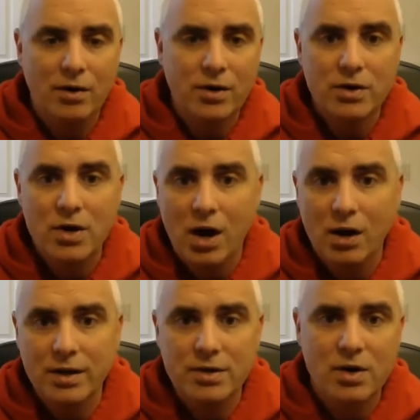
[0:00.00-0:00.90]
all your
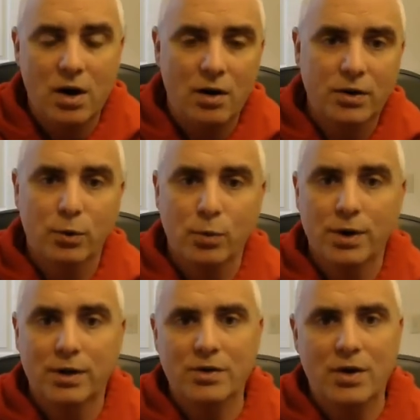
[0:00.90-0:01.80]
knowledge and all your
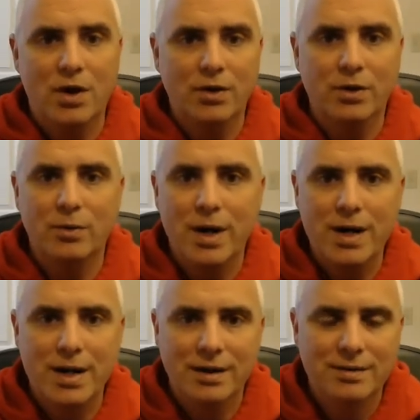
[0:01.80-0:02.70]
works and all your
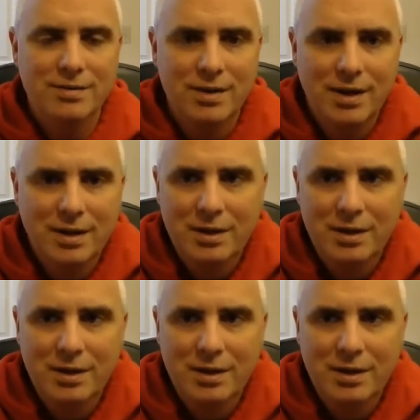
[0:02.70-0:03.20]
writings